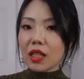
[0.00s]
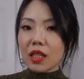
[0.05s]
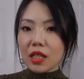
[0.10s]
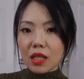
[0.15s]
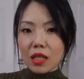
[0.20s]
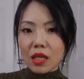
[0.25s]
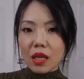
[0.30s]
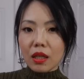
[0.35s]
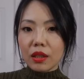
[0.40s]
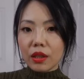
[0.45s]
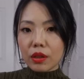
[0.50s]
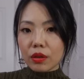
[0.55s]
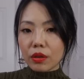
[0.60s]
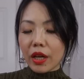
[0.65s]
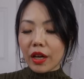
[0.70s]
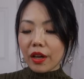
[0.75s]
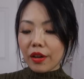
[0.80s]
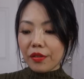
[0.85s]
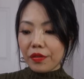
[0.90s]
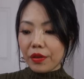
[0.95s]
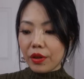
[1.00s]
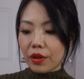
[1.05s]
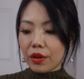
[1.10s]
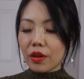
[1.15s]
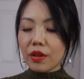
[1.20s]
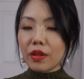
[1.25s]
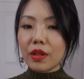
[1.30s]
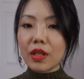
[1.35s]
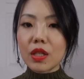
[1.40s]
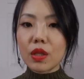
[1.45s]
It's a little
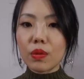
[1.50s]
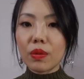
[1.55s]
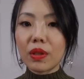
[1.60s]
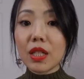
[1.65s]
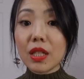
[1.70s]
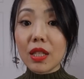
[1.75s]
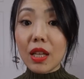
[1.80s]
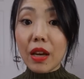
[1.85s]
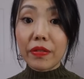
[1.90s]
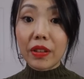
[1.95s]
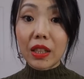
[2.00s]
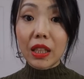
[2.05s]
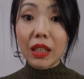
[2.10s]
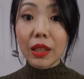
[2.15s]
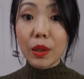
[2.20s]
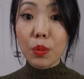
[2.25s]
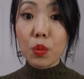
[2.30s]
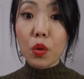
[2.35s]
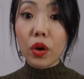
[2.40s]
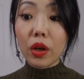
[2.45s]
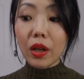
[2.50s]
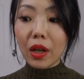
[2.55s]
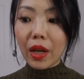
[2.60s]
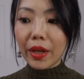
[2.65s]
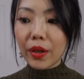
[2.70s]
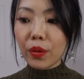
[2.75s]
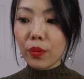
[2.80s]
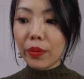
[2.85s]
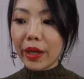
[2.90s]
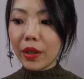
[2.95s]
heavier. This one is definitely more
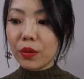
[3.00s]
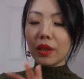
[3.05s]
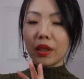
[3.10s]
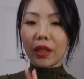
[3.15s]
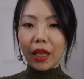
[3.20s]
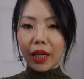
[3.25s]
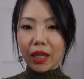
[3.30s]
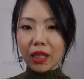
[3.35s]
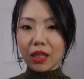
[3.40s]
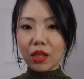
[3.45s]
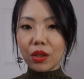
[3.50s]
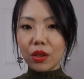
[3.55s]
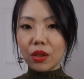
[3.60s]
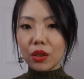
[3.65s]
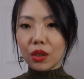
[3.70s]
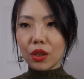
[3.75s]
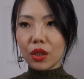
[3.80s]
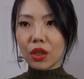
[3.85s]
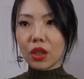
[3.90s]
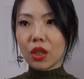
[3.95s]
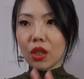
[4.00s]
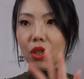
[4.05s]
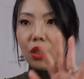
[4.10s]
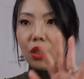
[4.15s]
lightweight, plainer,